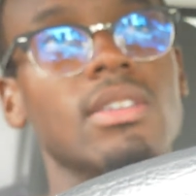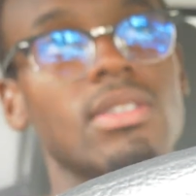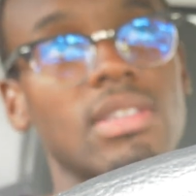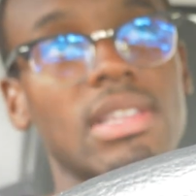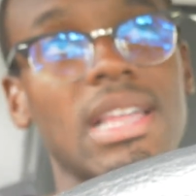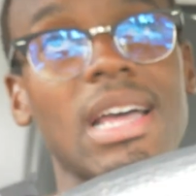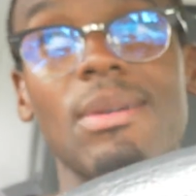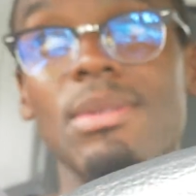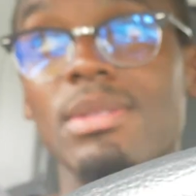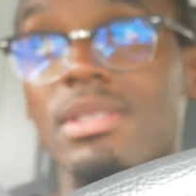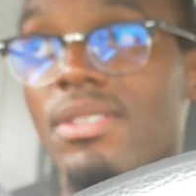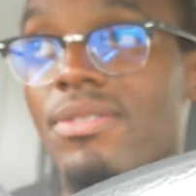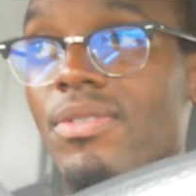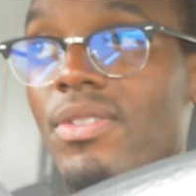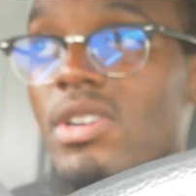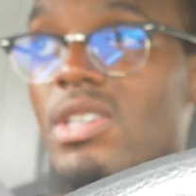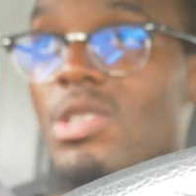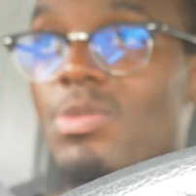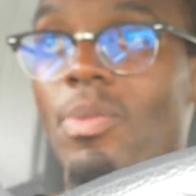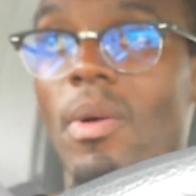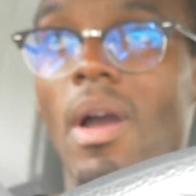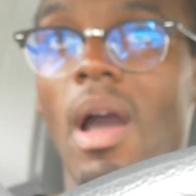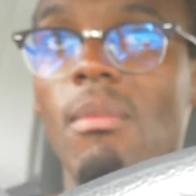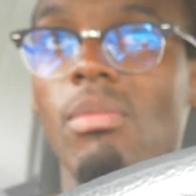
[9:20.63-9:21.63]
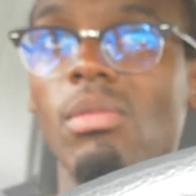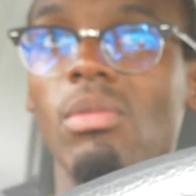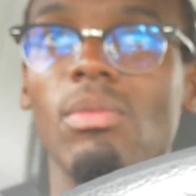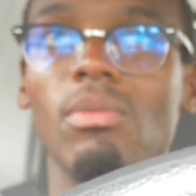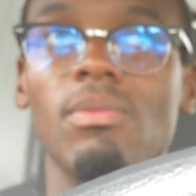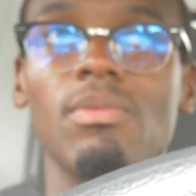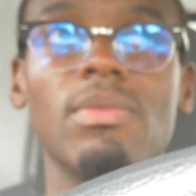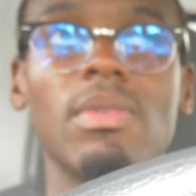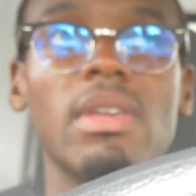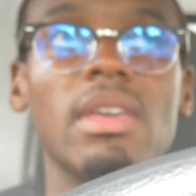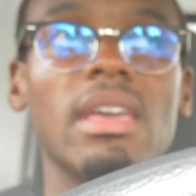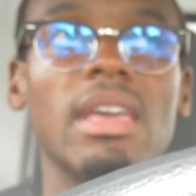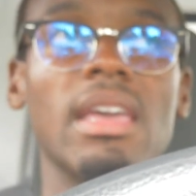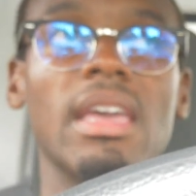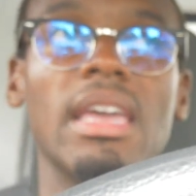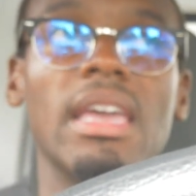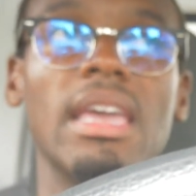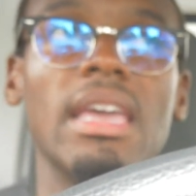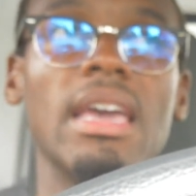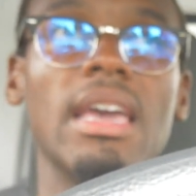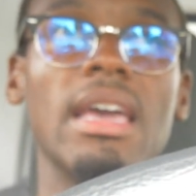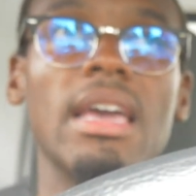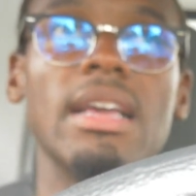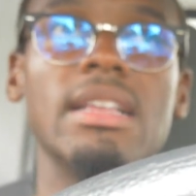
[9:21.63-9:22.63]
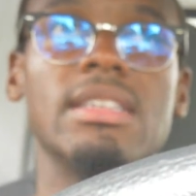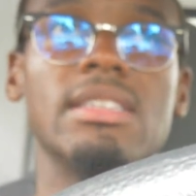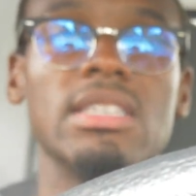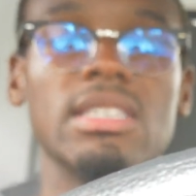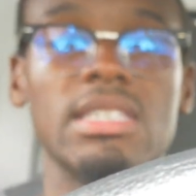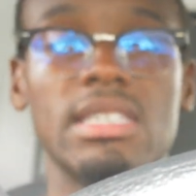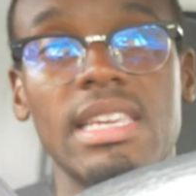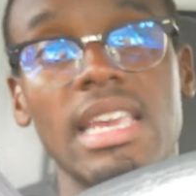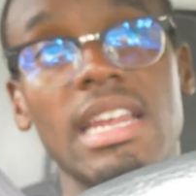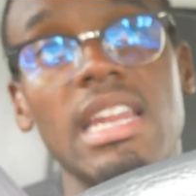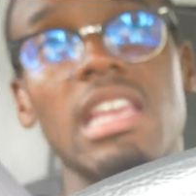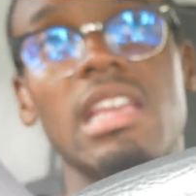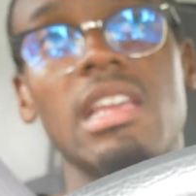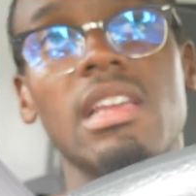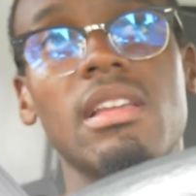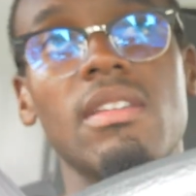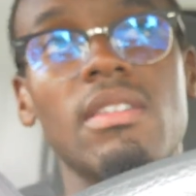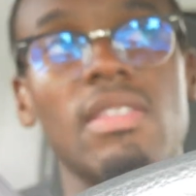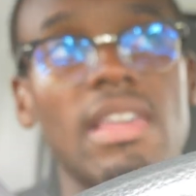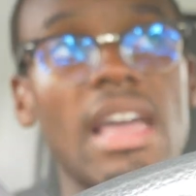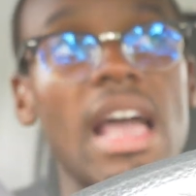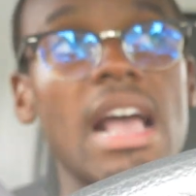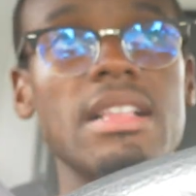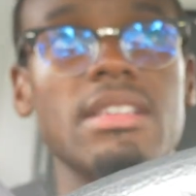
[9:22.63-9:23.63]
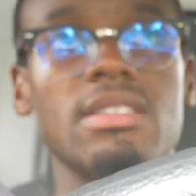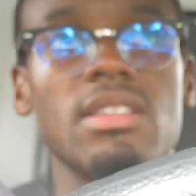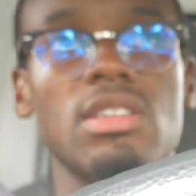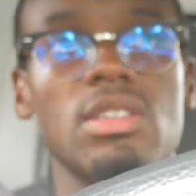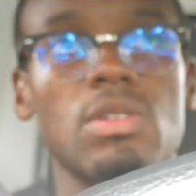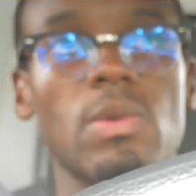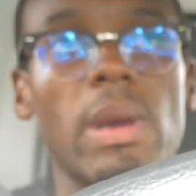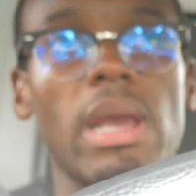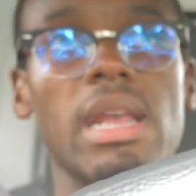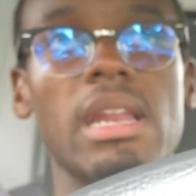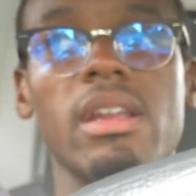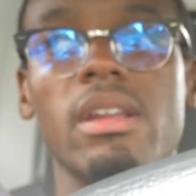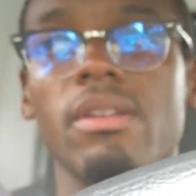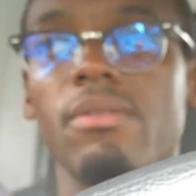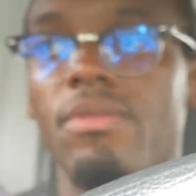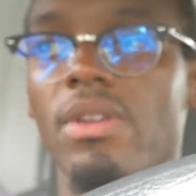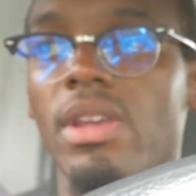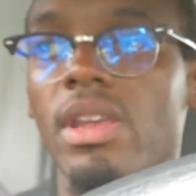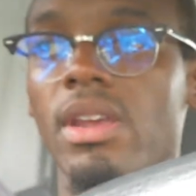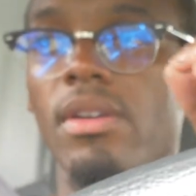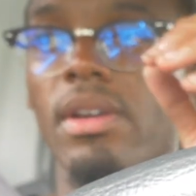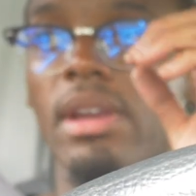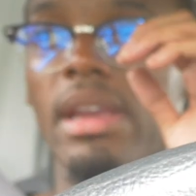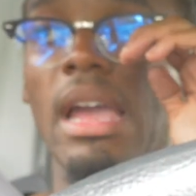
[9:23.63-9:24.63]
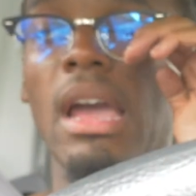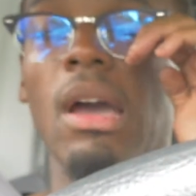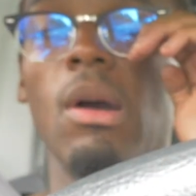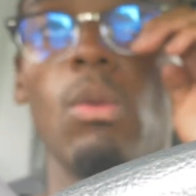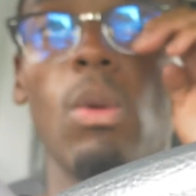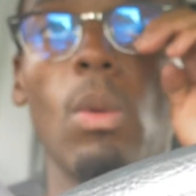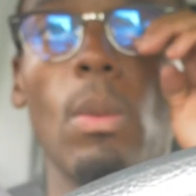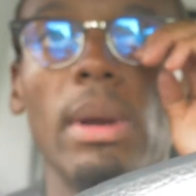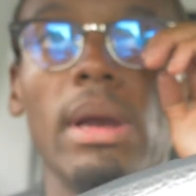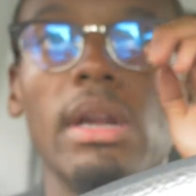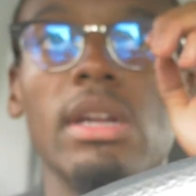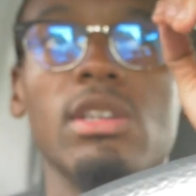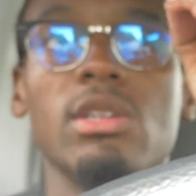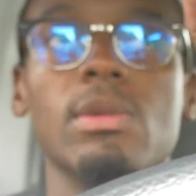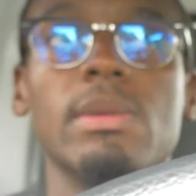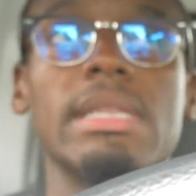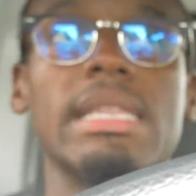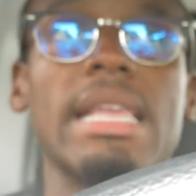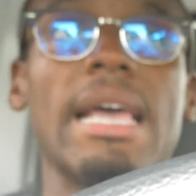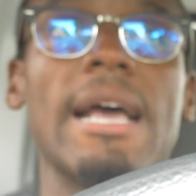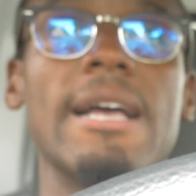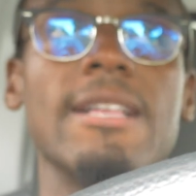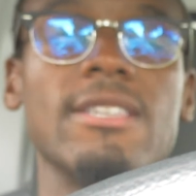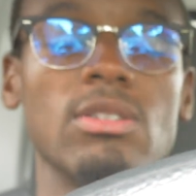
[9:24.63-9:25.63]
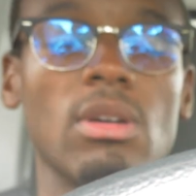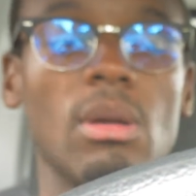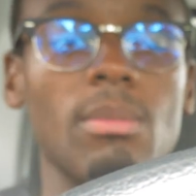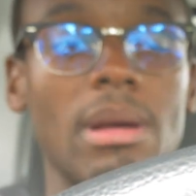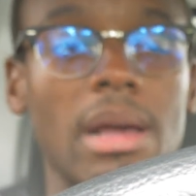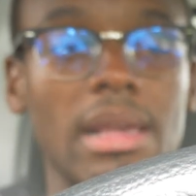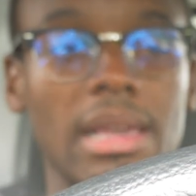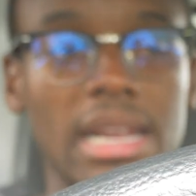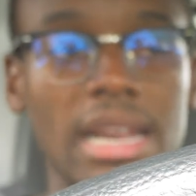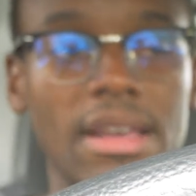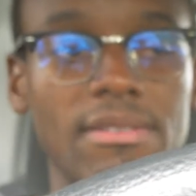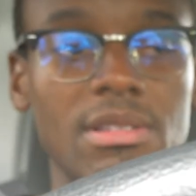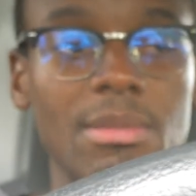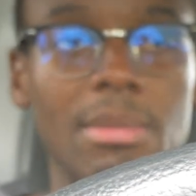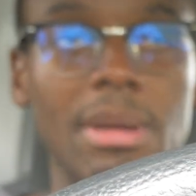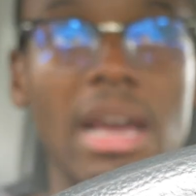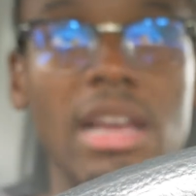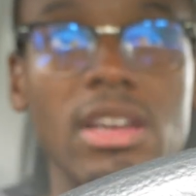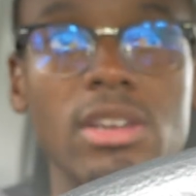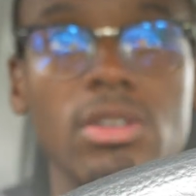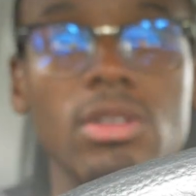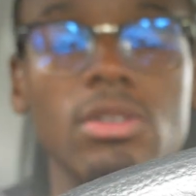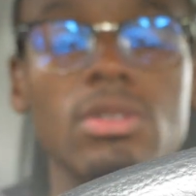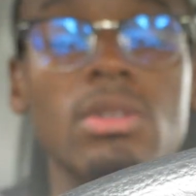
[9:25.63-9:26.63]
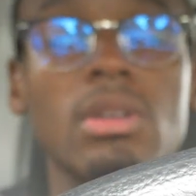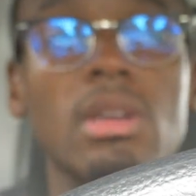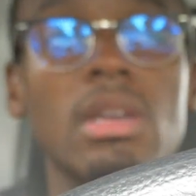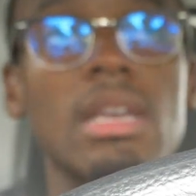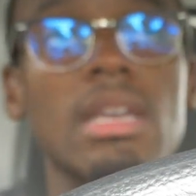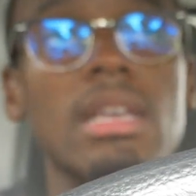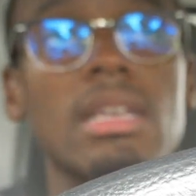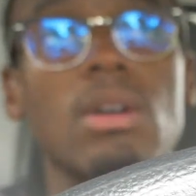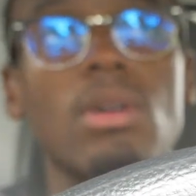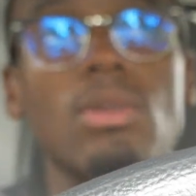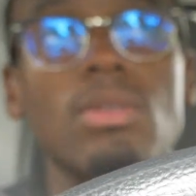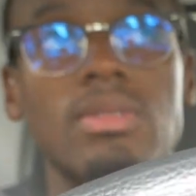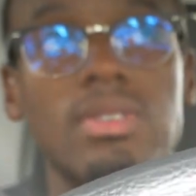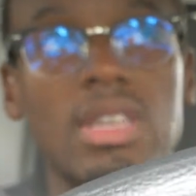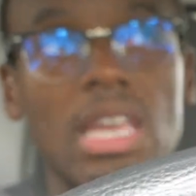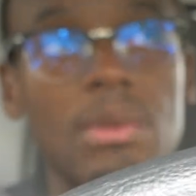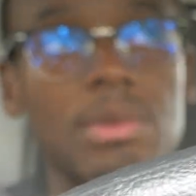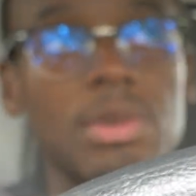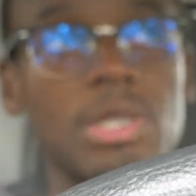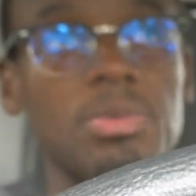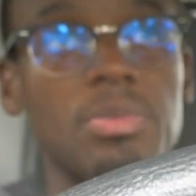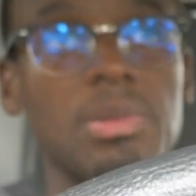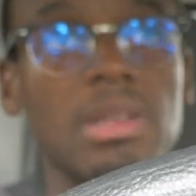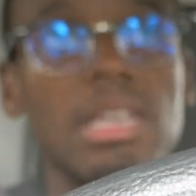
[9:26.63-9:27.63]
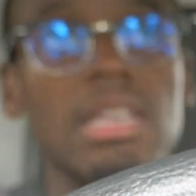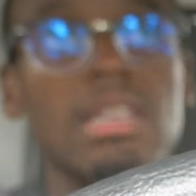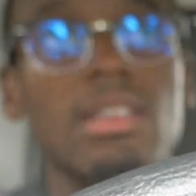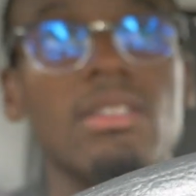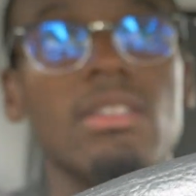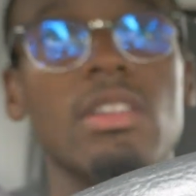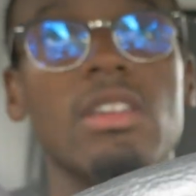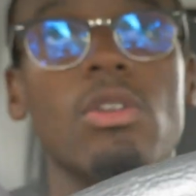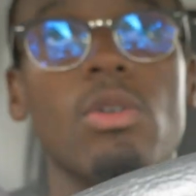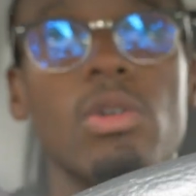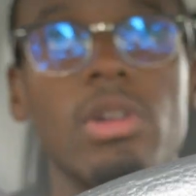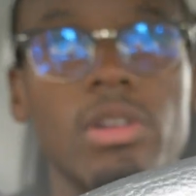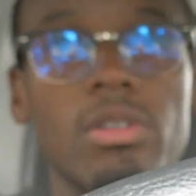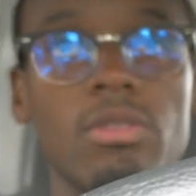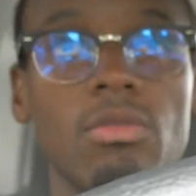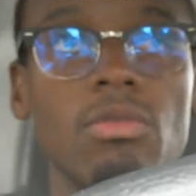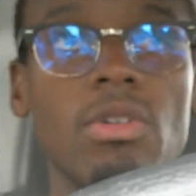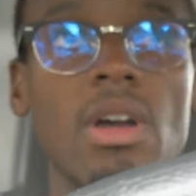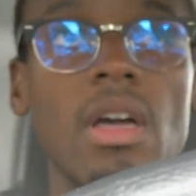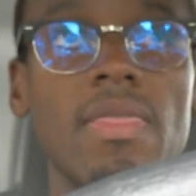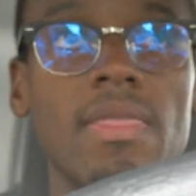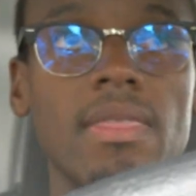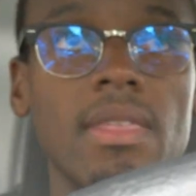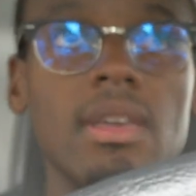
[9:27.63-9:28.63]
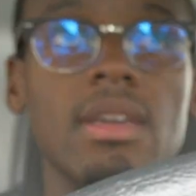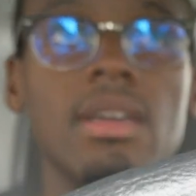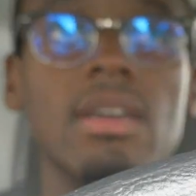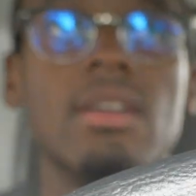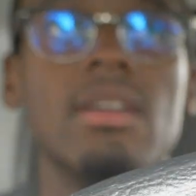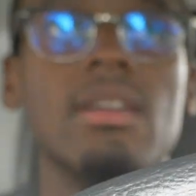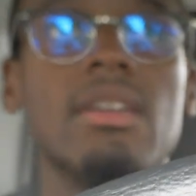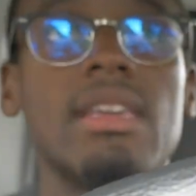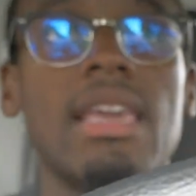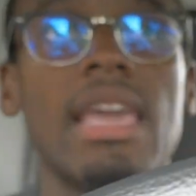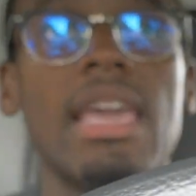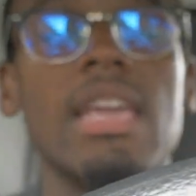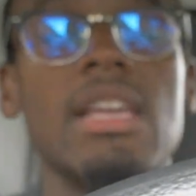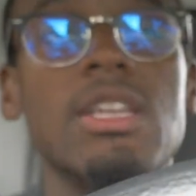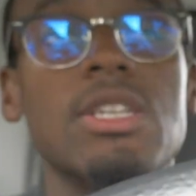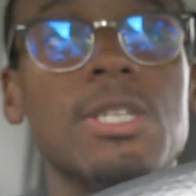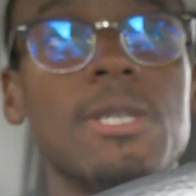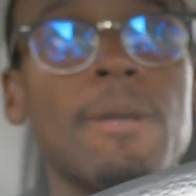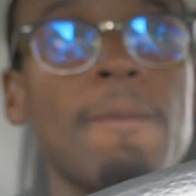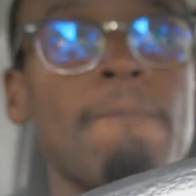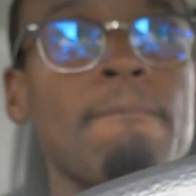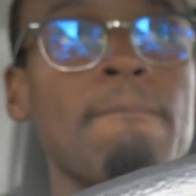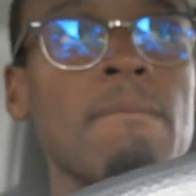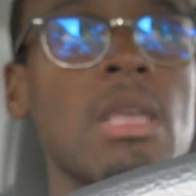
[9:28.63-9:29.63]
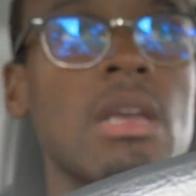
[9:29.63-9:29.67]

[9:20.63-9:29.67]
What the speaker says: So that was the first problem, and just getting that situated and figuring out what we're going to do with that. So I'm probably going to have to buy a new sandwich plate in order to run the gauge.